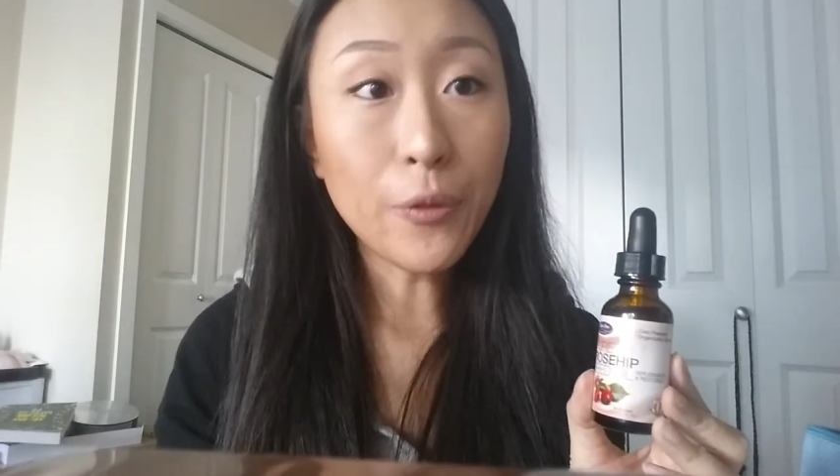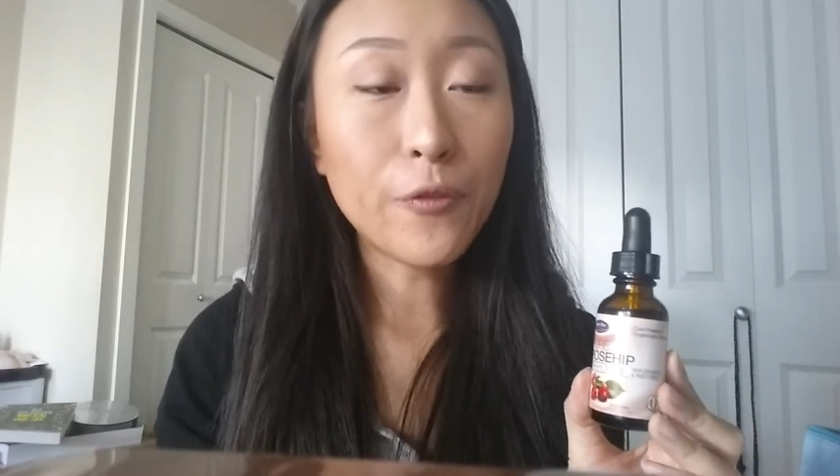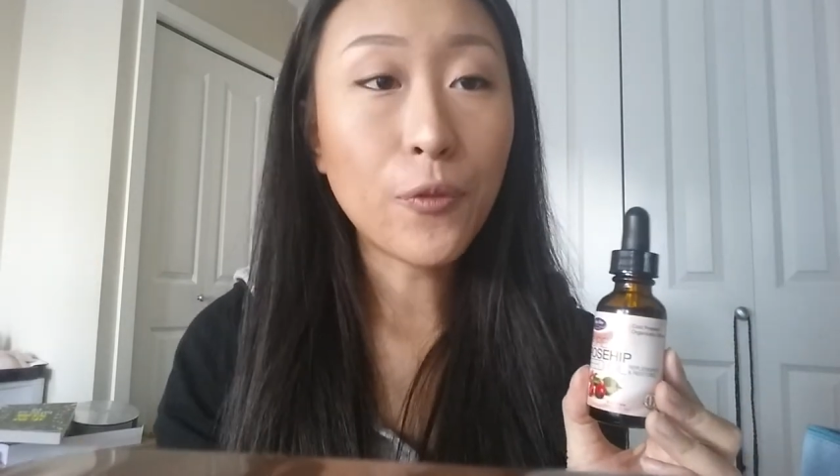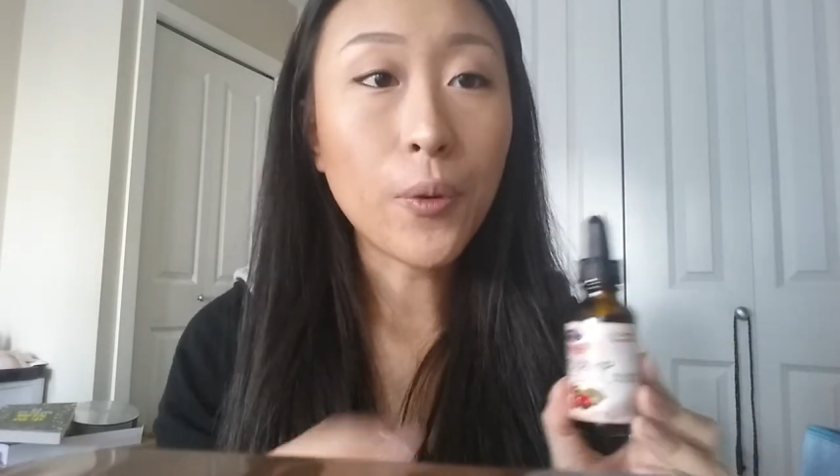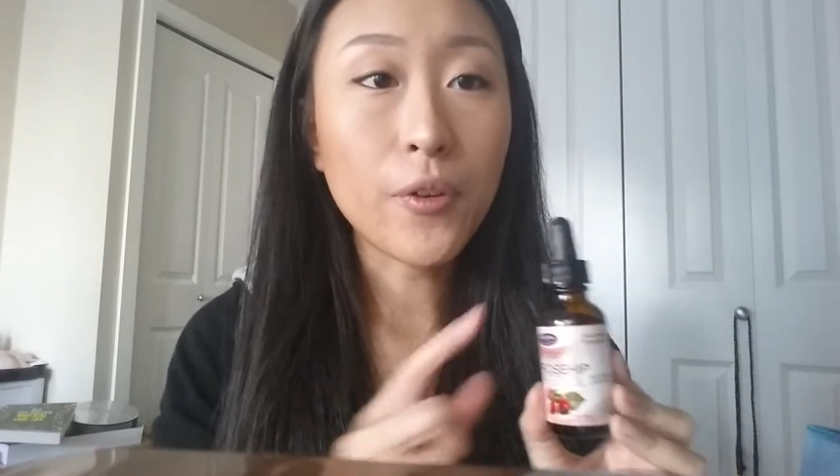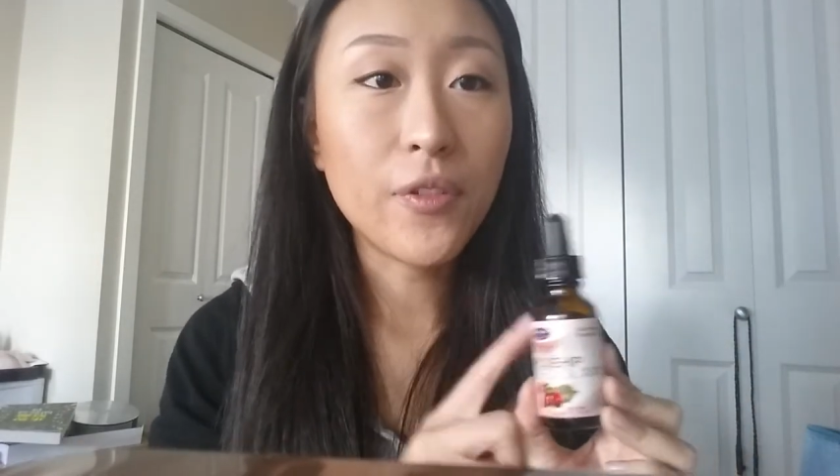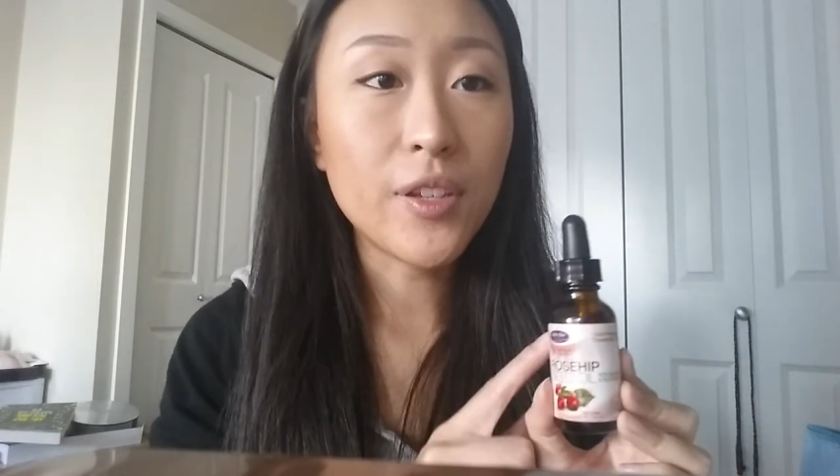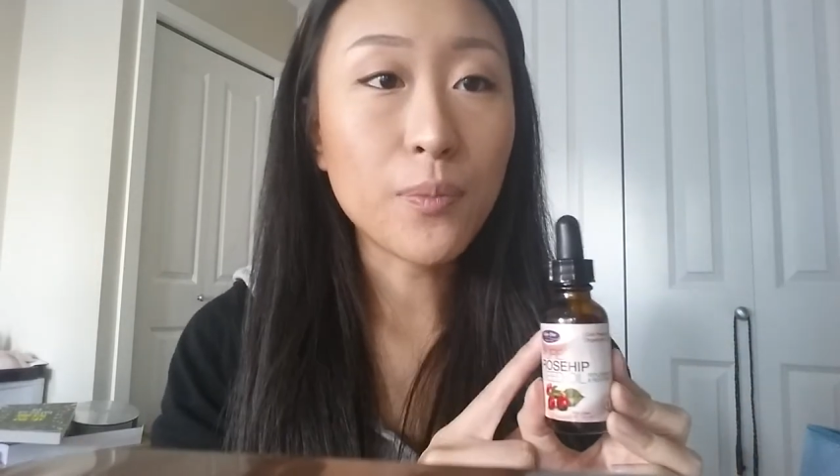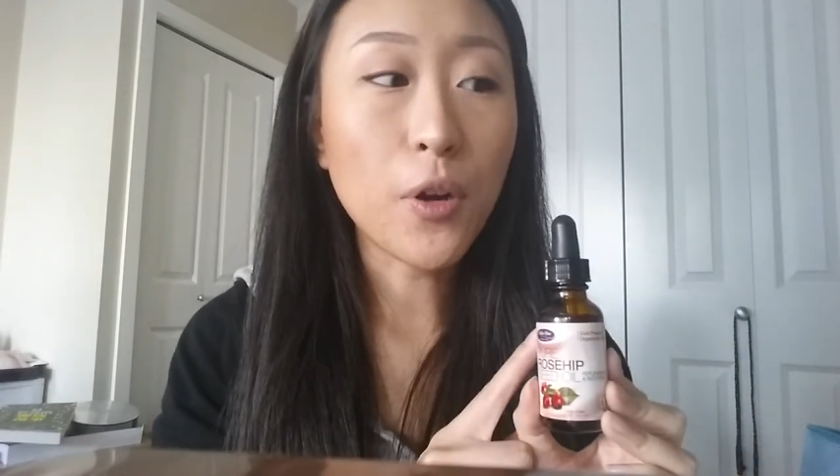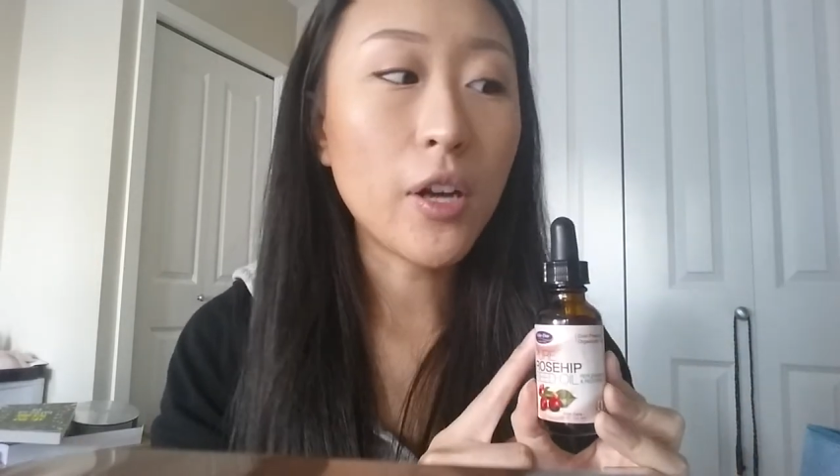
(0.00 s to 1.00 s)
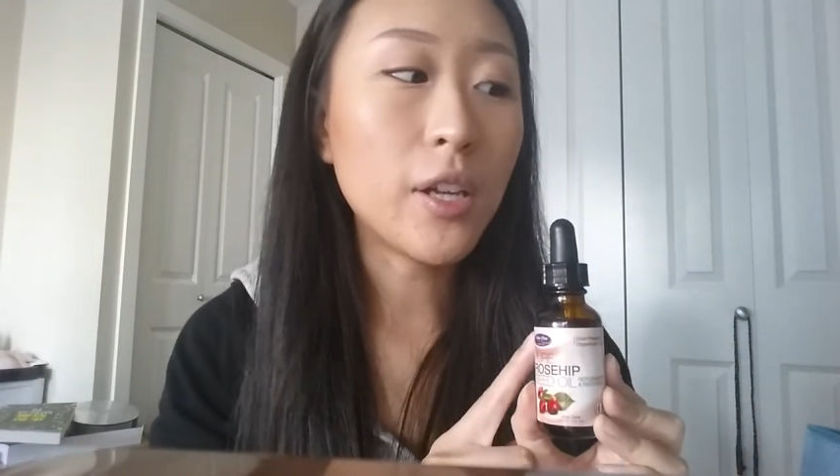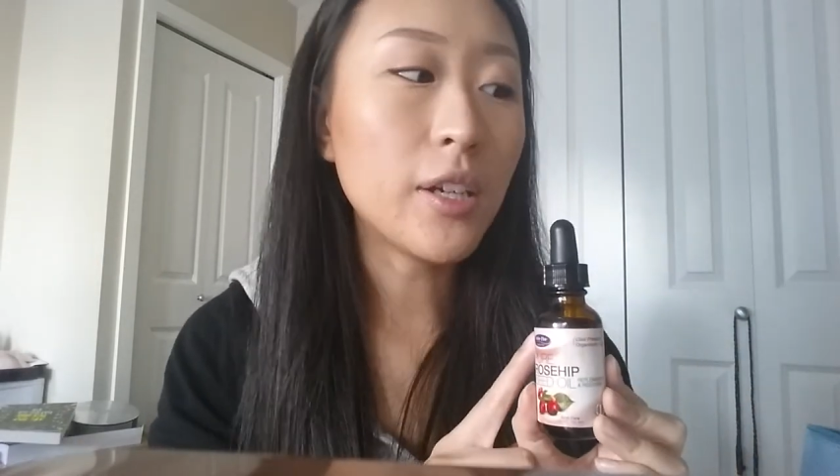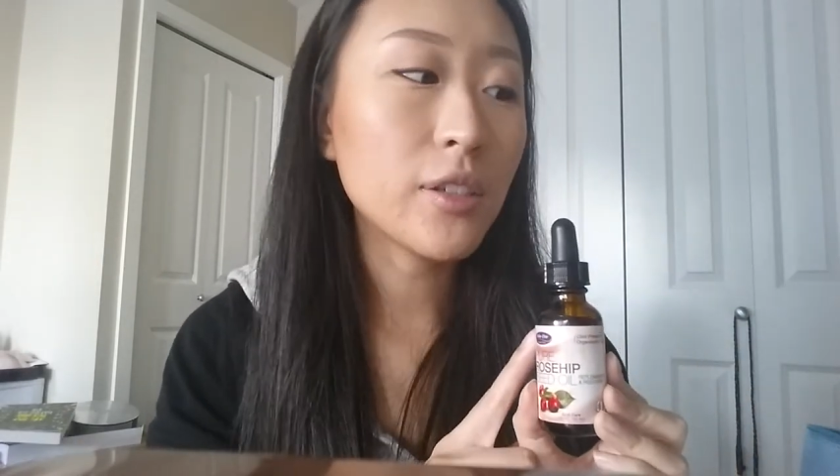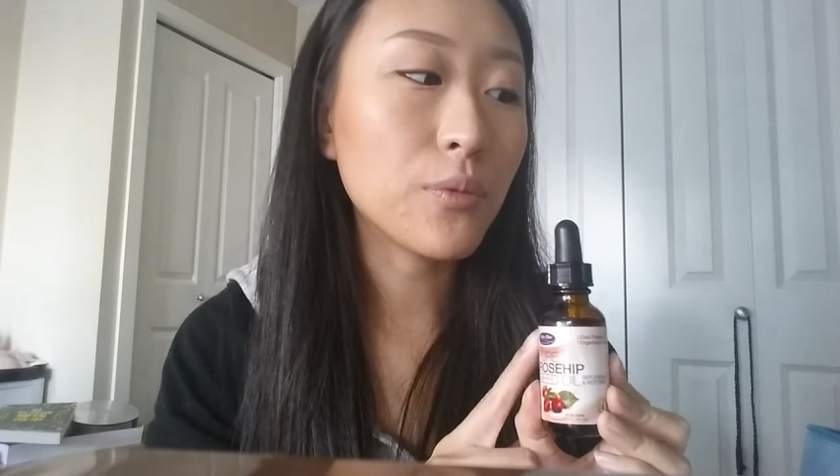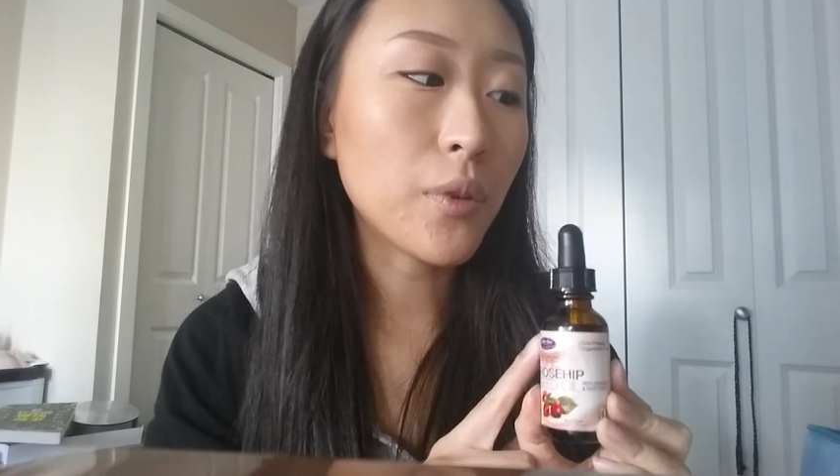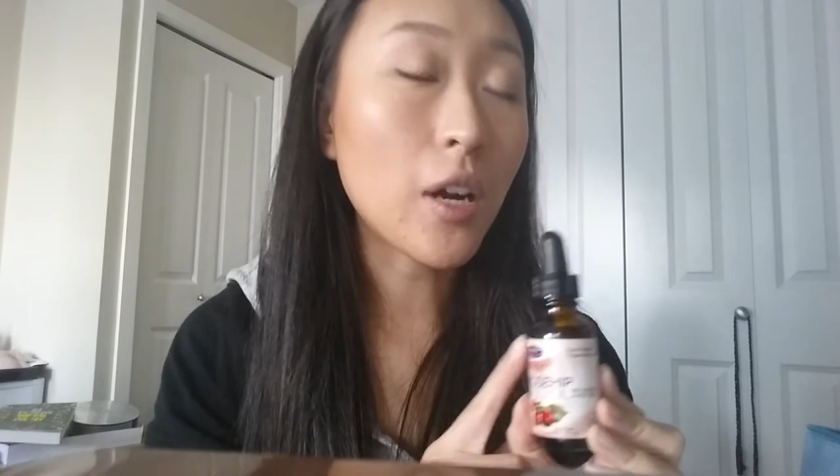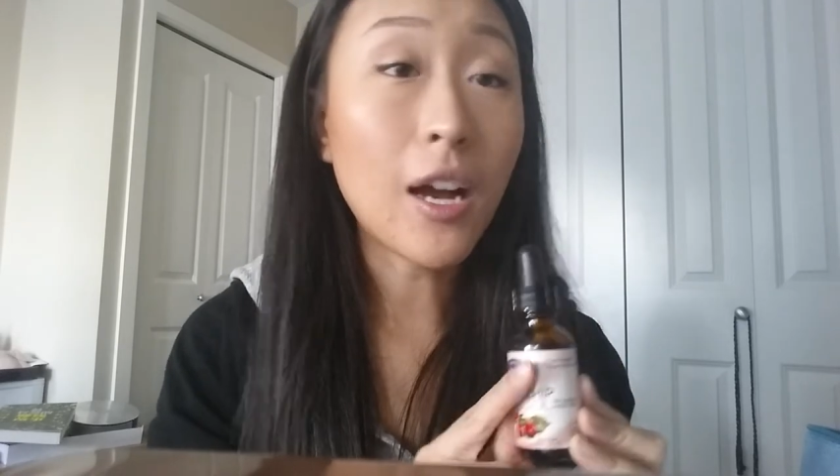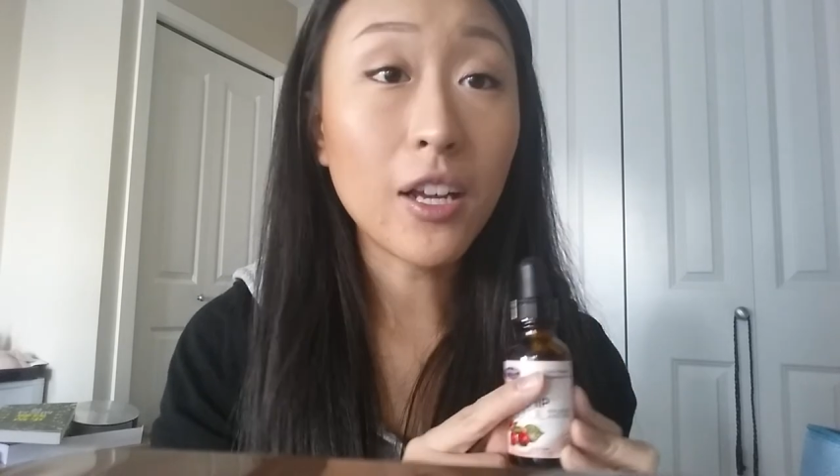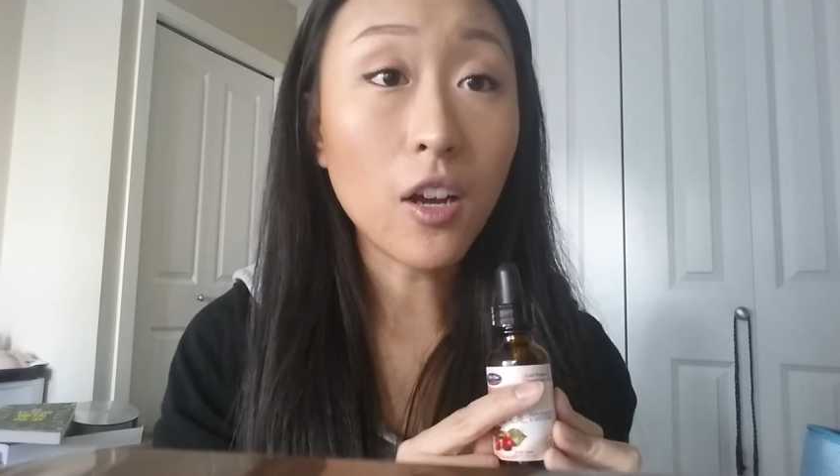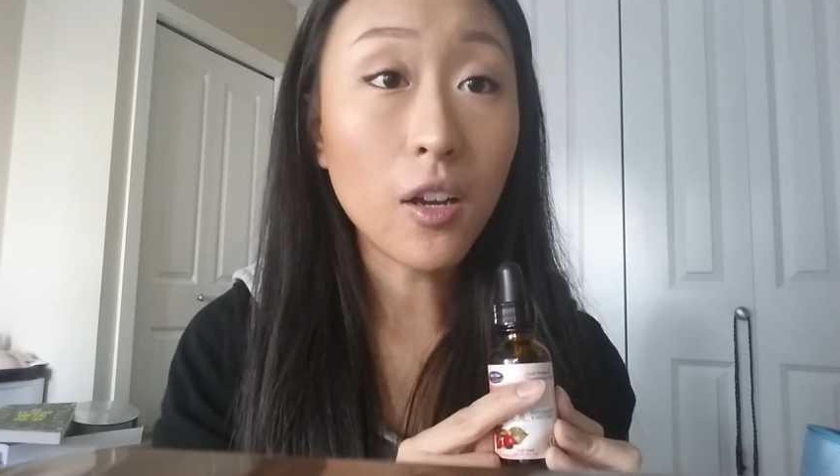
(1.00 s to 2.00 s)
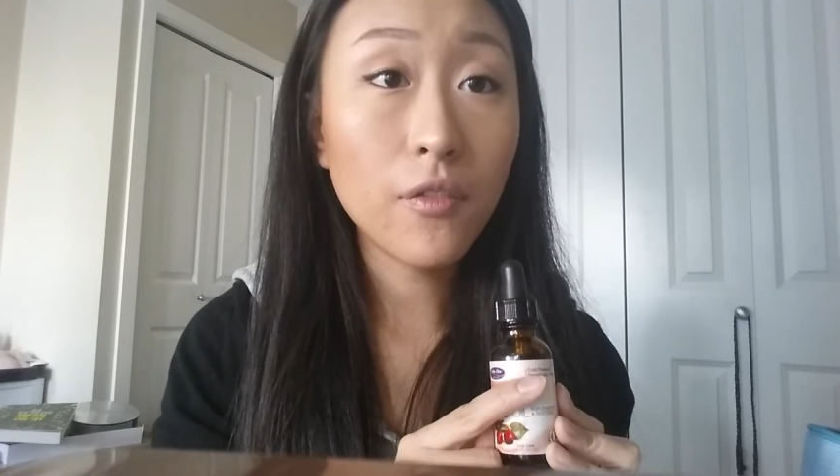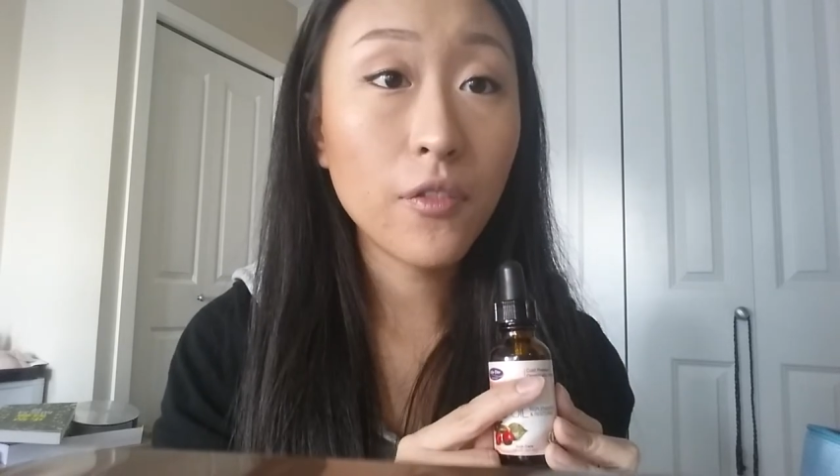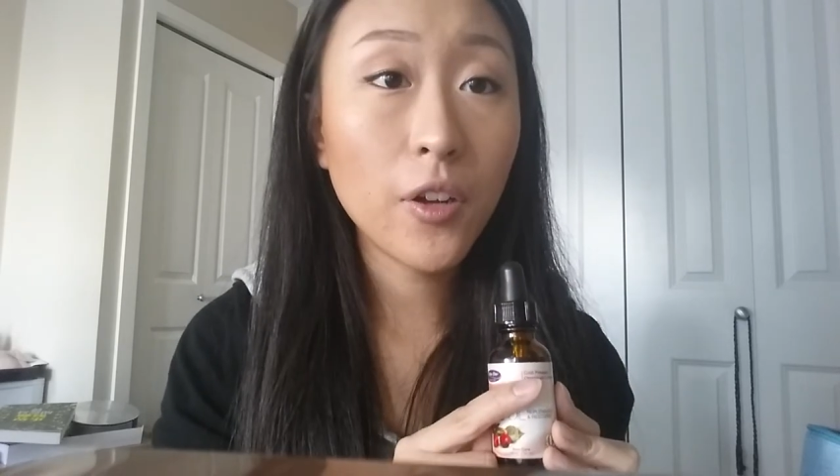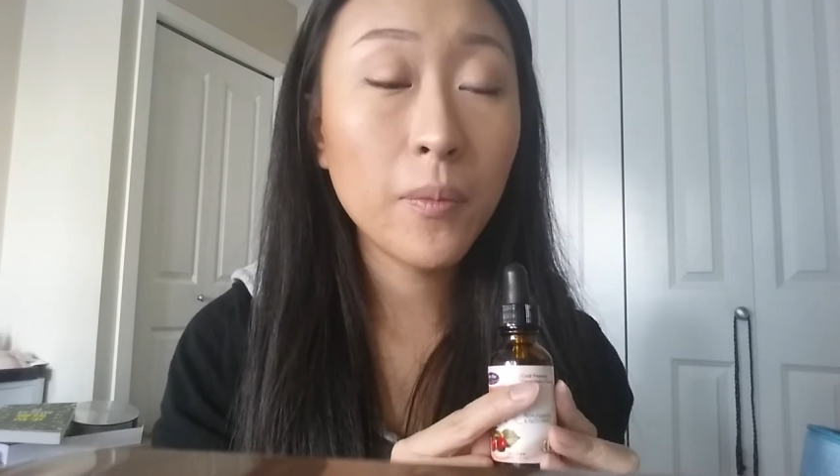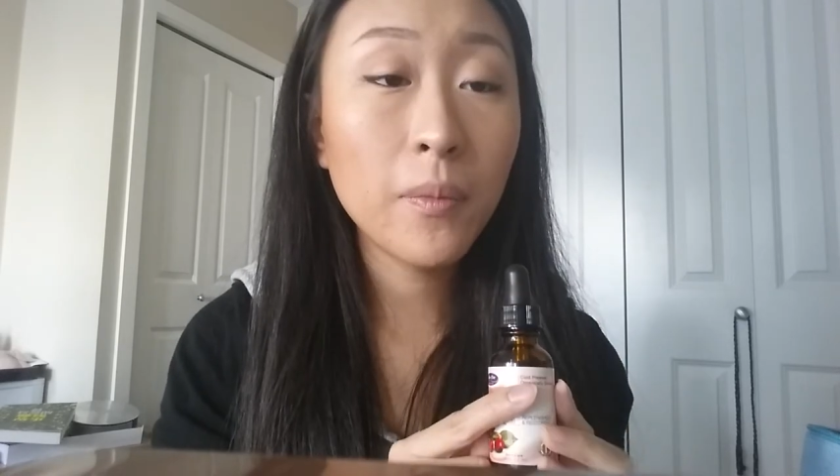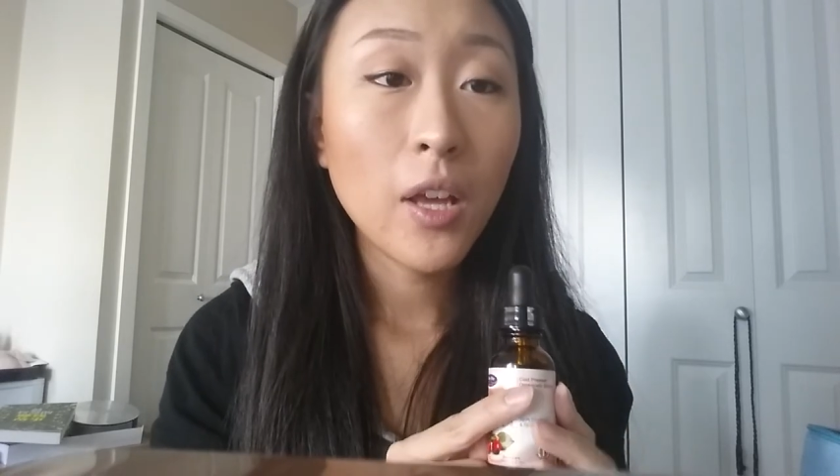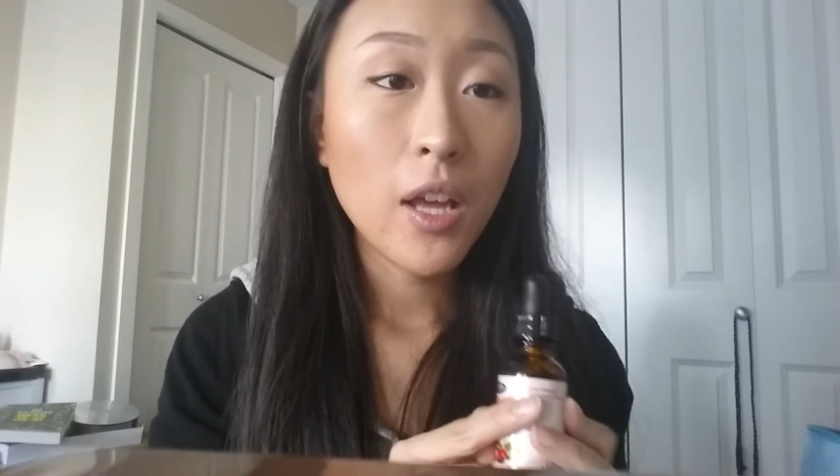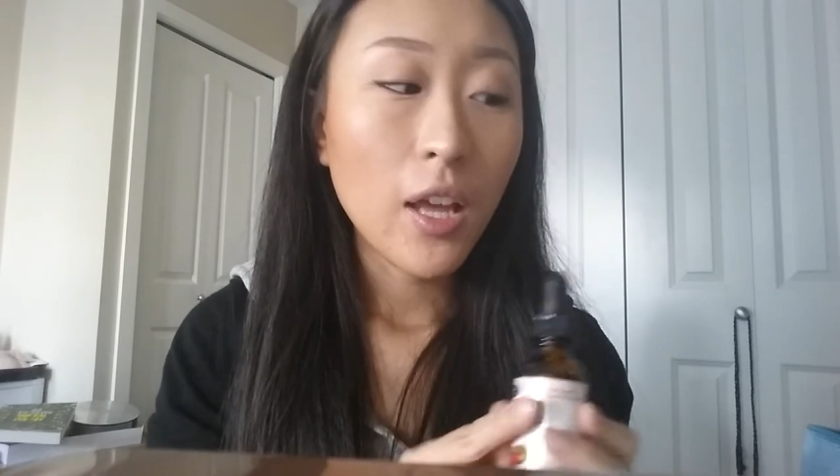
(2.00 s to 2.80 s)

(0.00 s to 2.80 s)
for this product where I got it from.